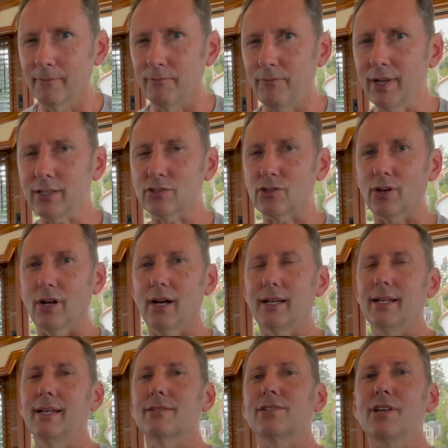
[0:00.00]

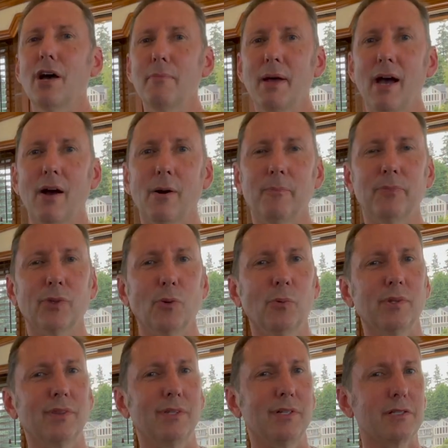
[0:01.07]
Victron has come out
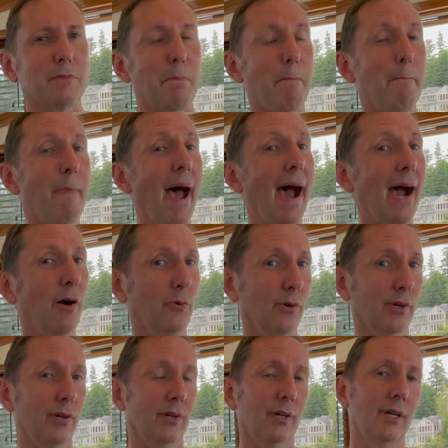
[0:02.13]
with this
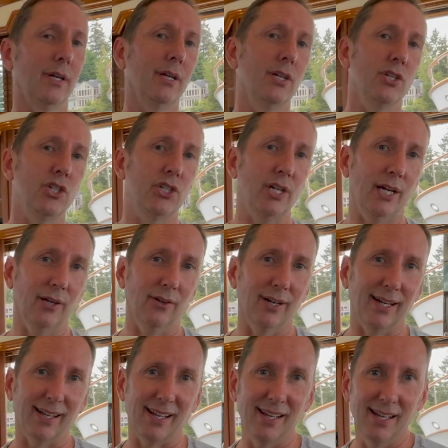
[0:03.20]
power
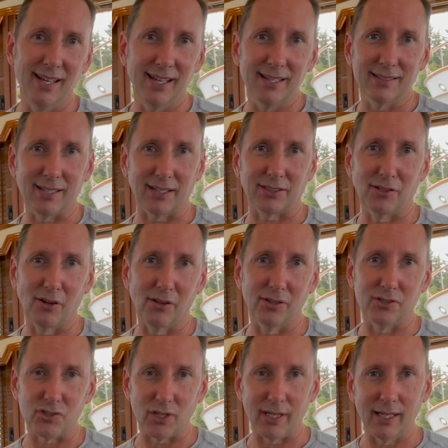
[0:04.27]
sharing
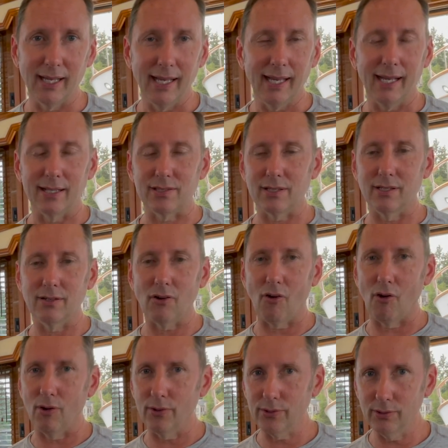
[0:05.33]
technology. It's in
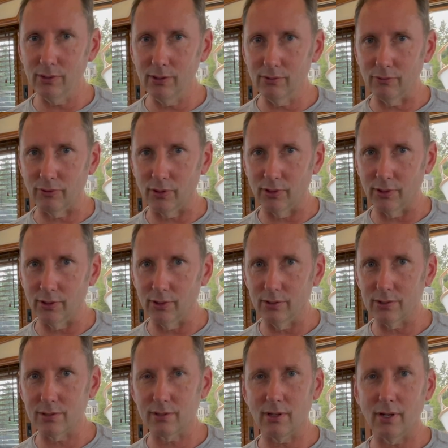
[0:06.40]
all their
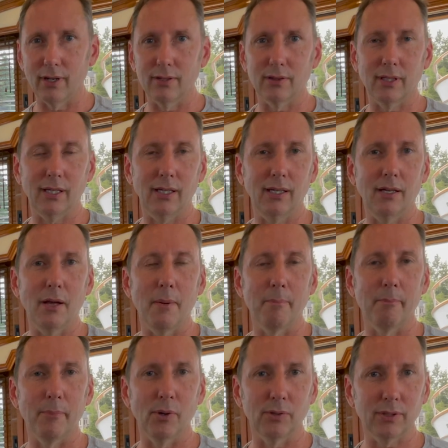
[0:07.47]
inverters and the
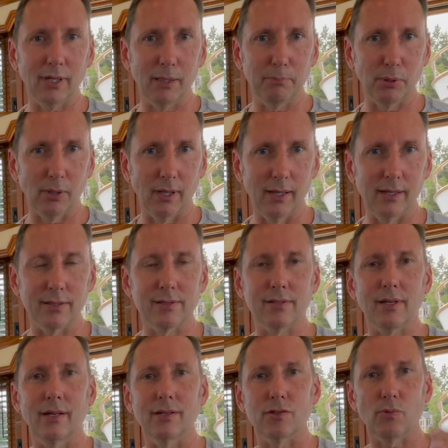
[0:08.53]
multi-plus
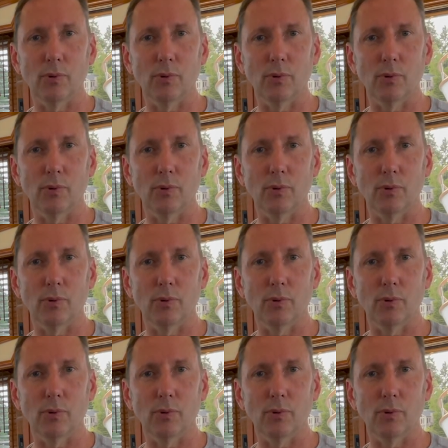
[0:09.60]
as